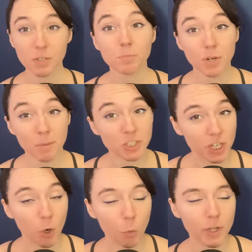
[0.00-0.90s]
pretty much
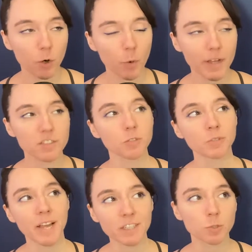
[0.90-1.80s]
a week away. So
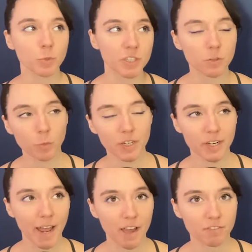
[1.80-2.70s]
next week, a week
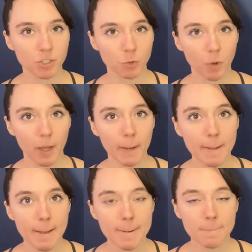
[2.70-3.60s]
and a half-ish
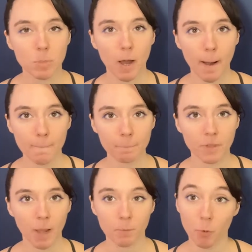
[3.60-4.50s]
away,
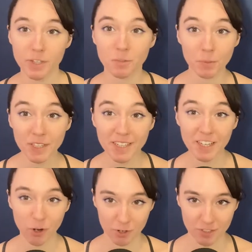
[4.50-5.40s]
I'm going to be
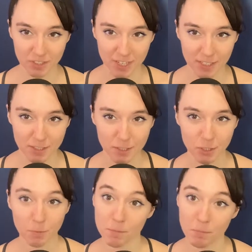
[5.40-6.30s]
in Austin, Texas
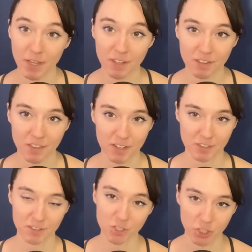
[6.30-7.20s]
to be making
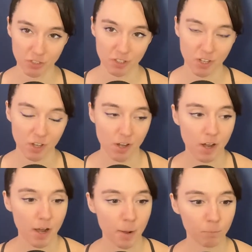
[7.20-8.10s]
that decision.
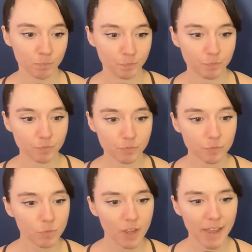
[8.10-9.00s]
And
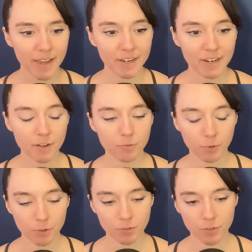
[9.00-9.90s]

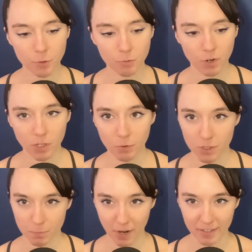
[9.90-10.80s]
for those of you who follow
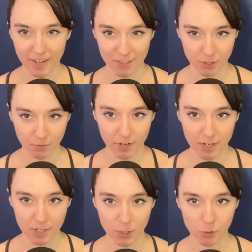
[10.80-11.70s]
this podcast already,